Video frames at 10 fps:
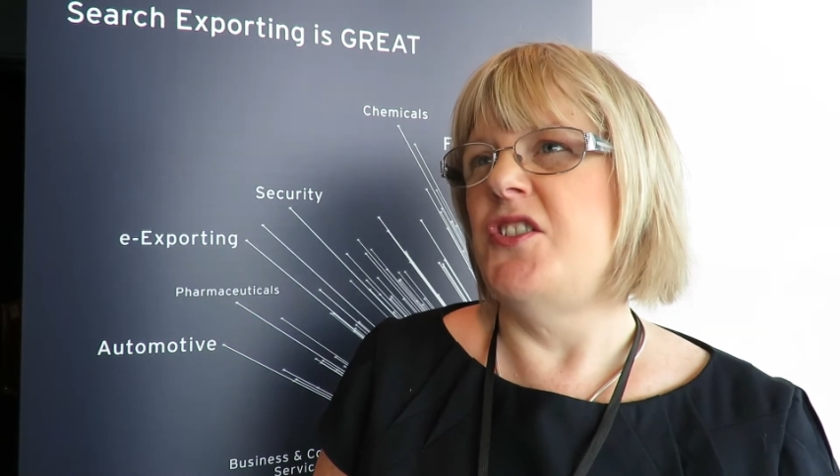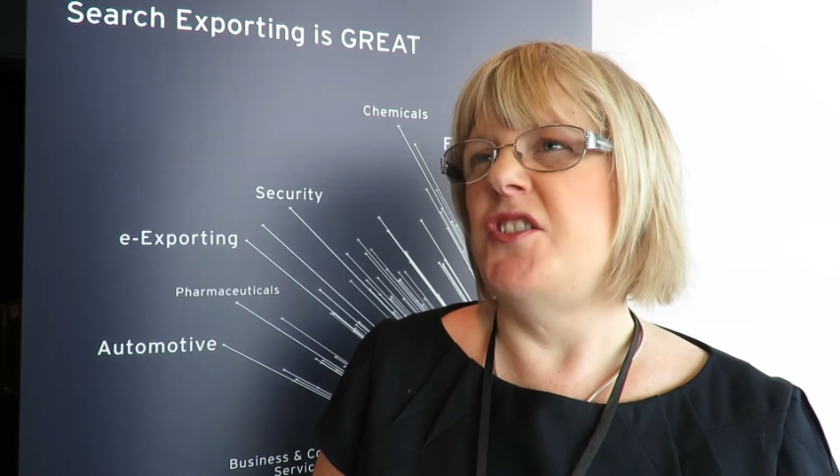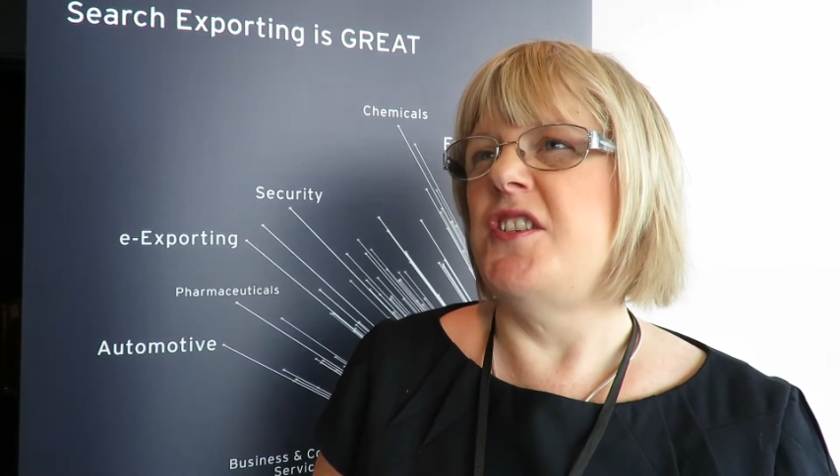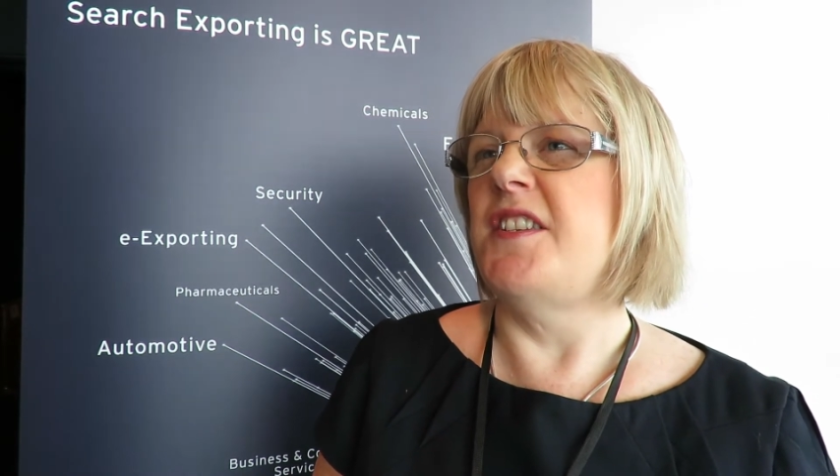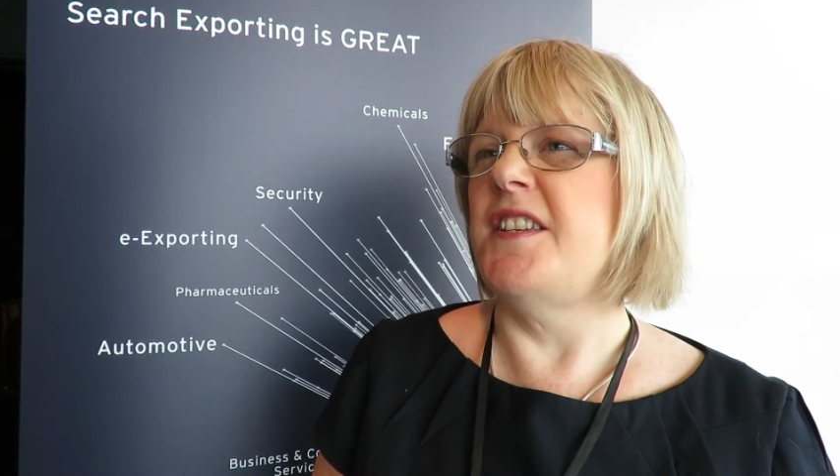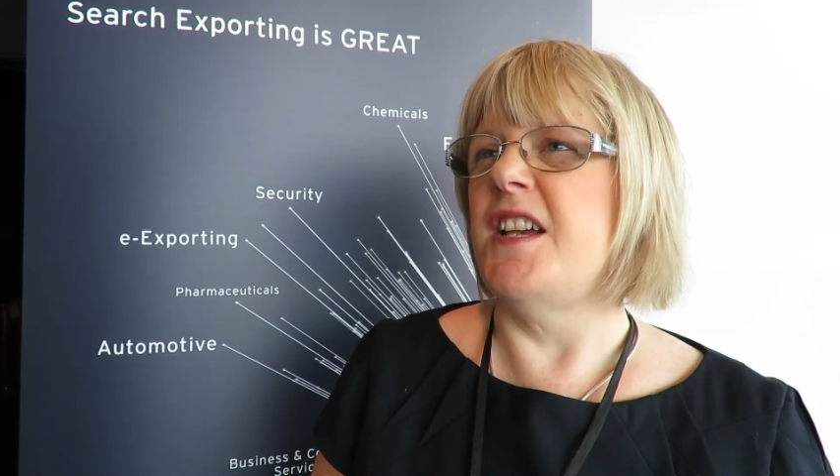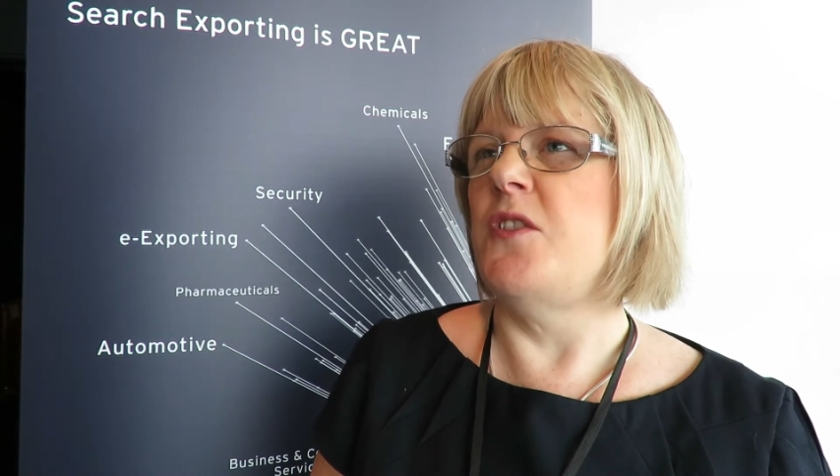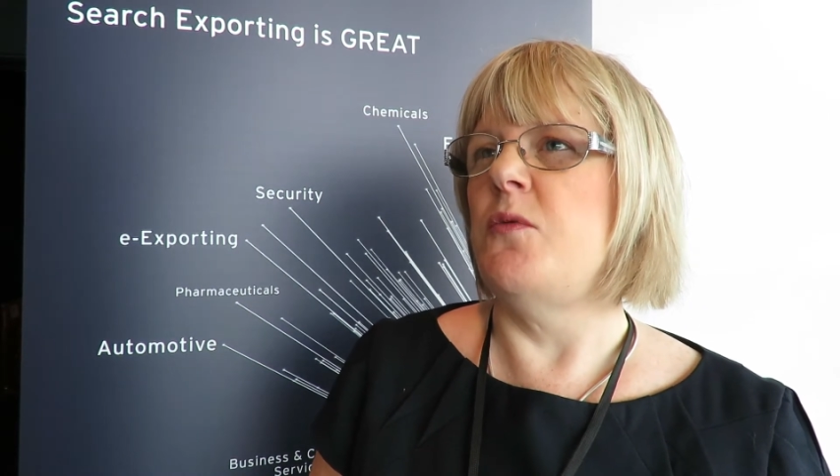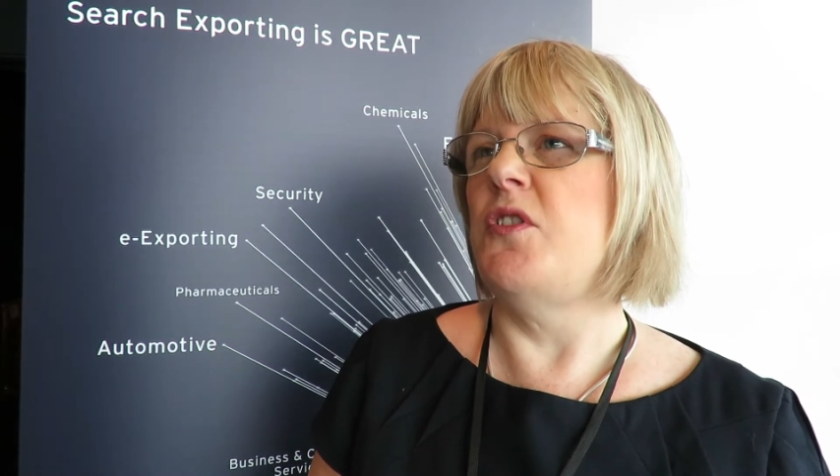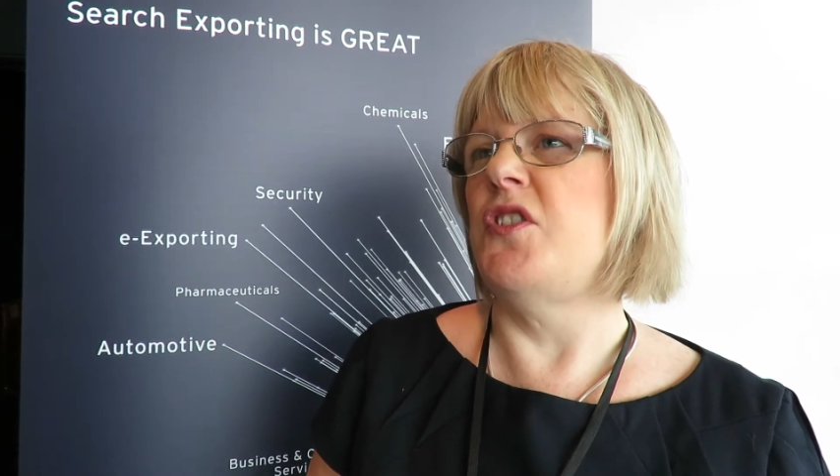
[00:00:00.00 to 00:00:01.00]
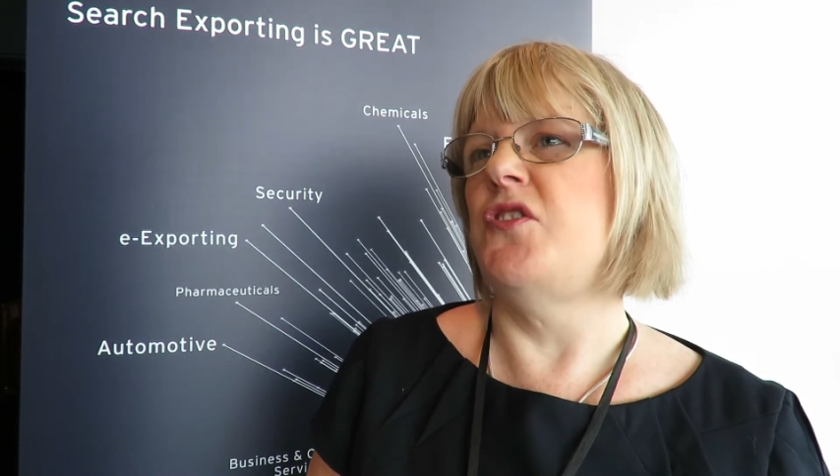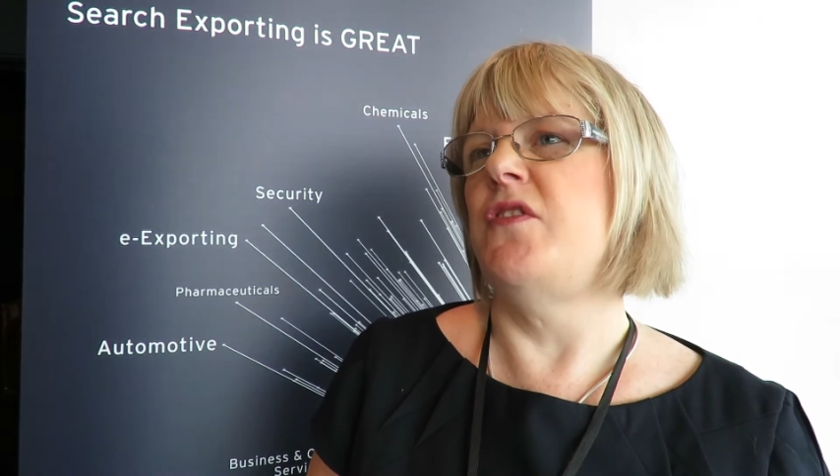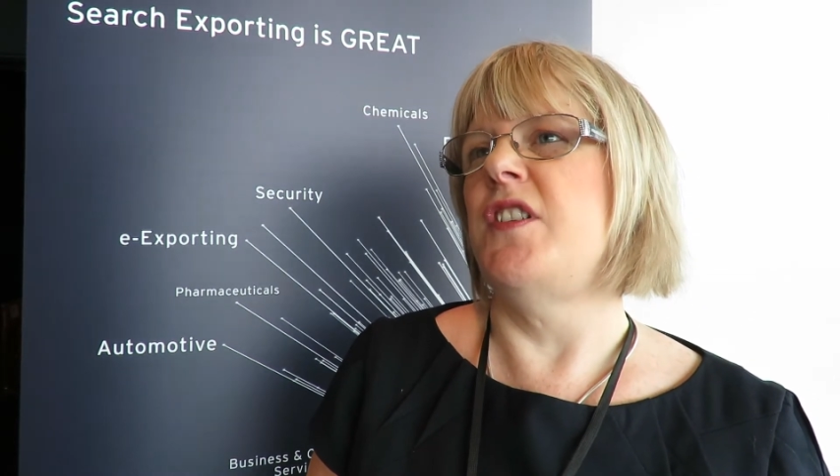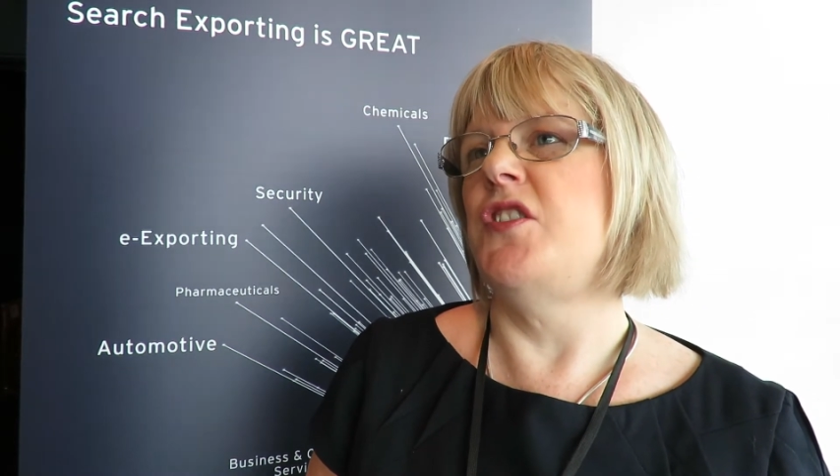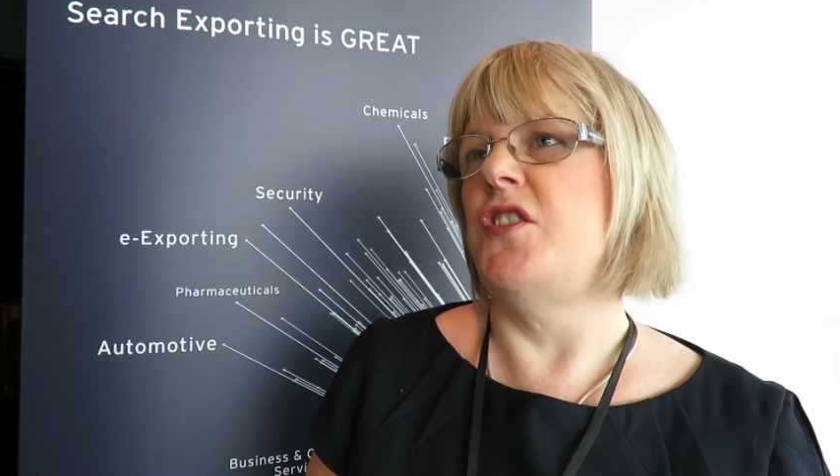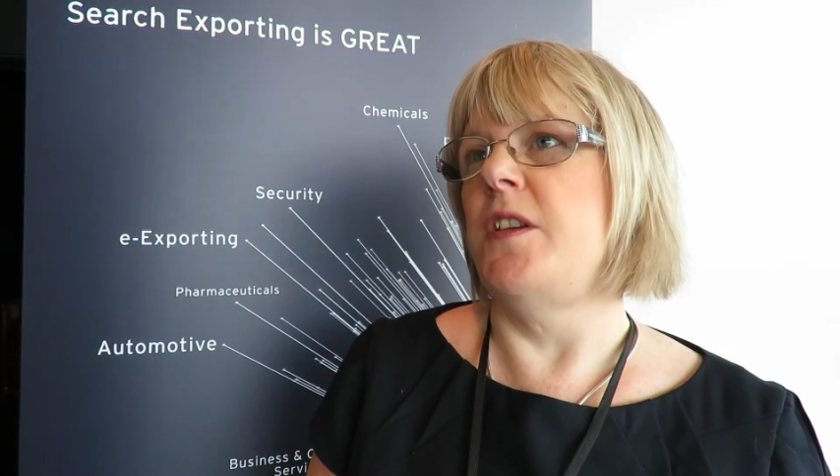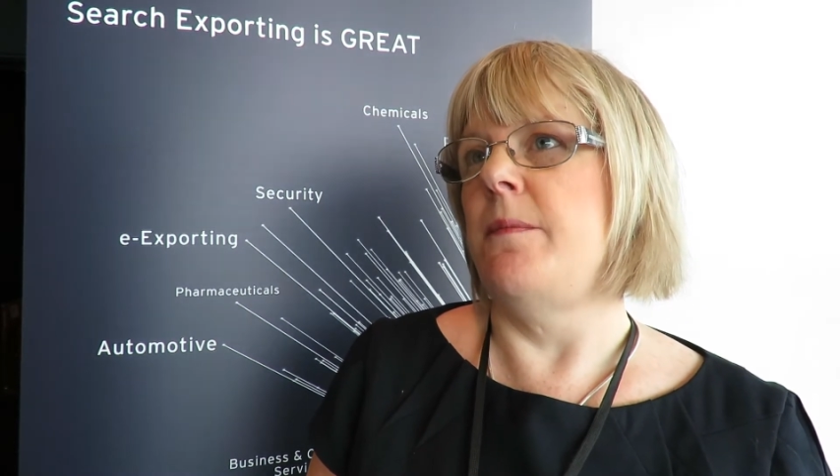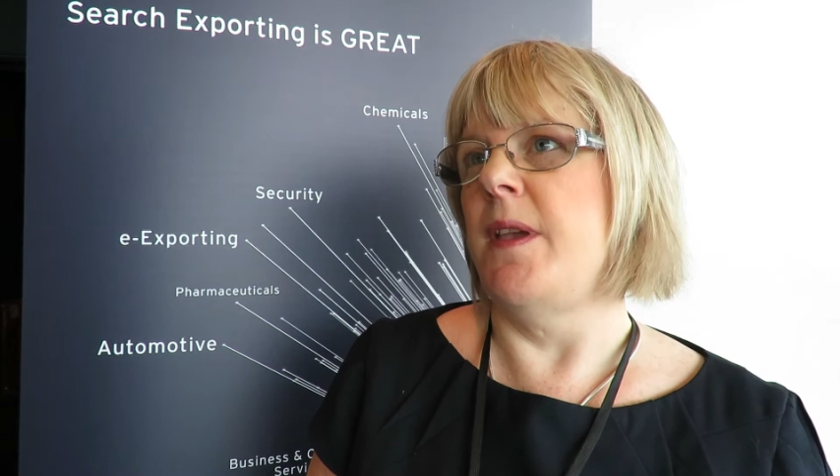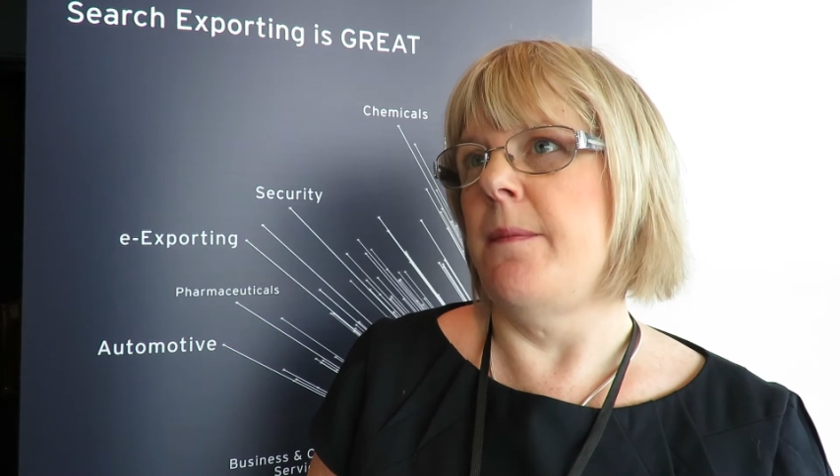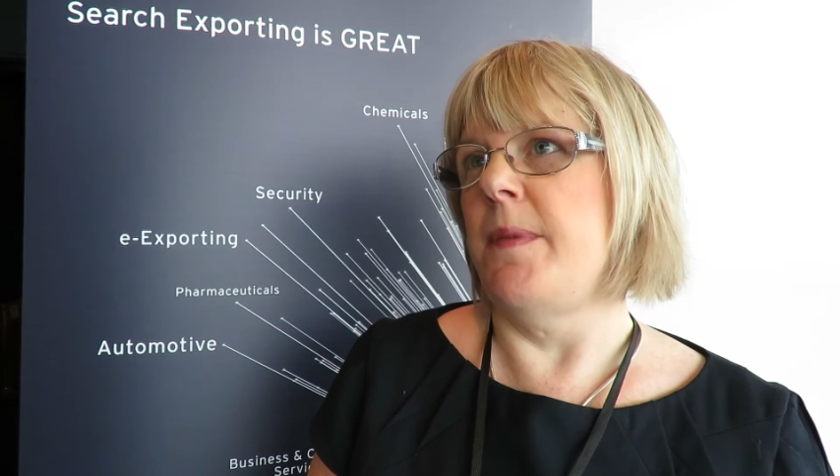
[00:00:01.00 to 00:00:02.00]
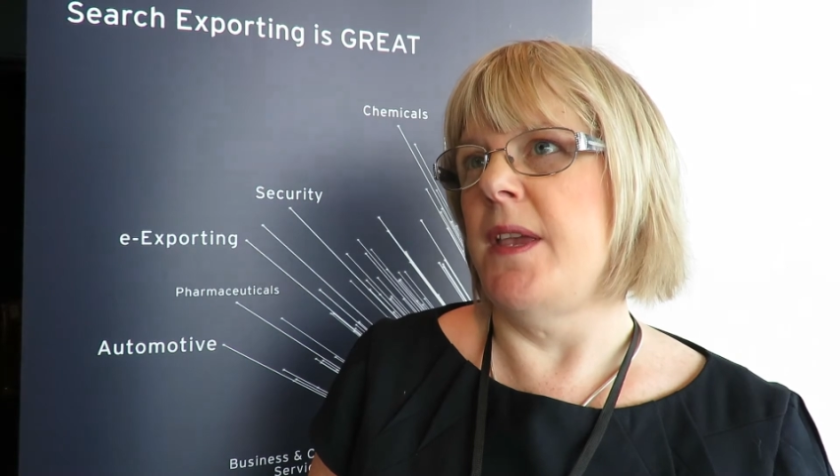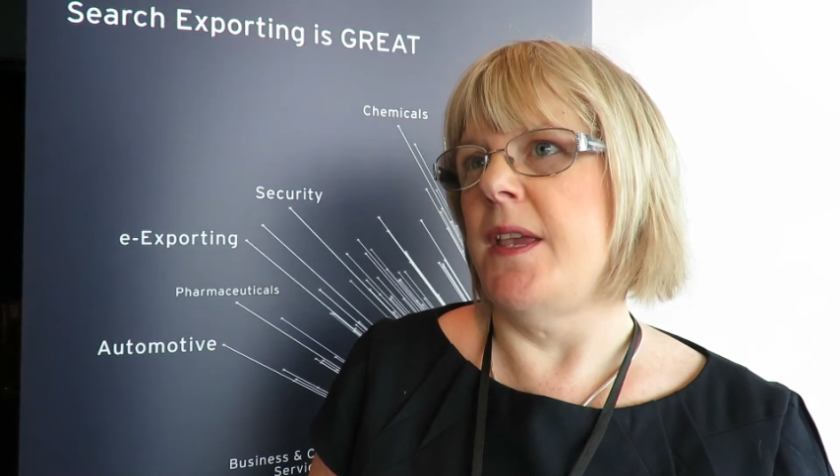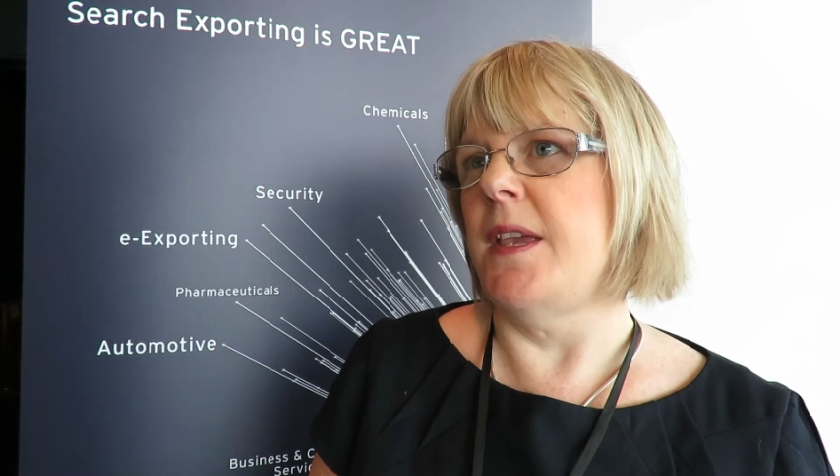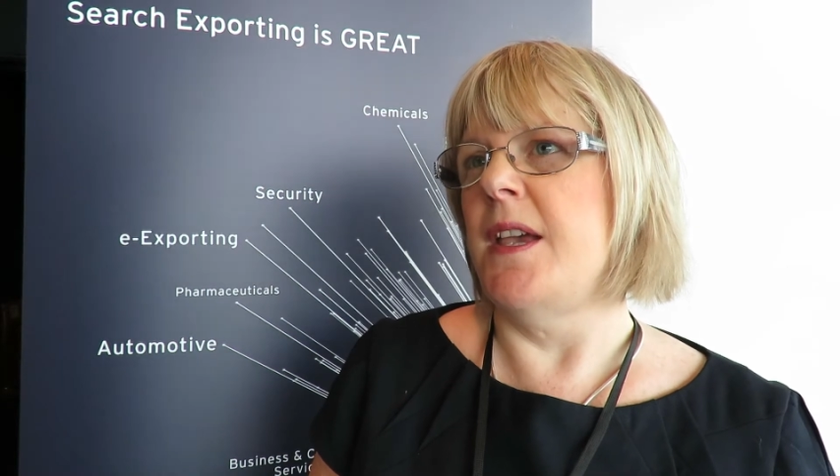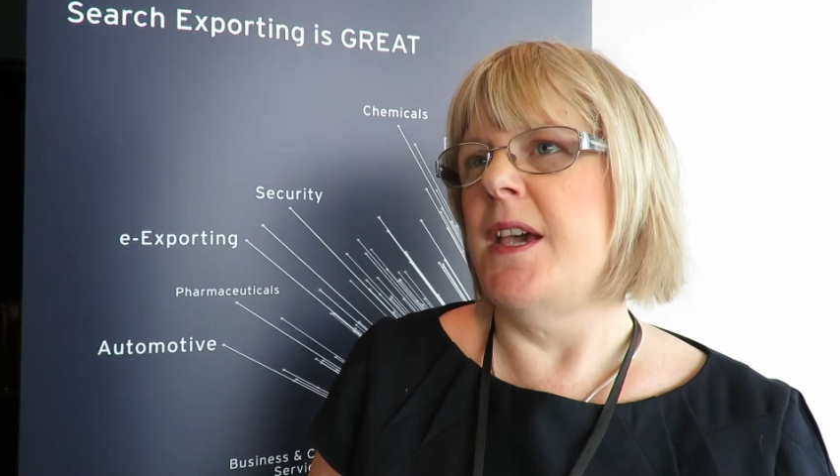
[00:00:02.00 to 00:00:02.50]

to decide what your strategy may be,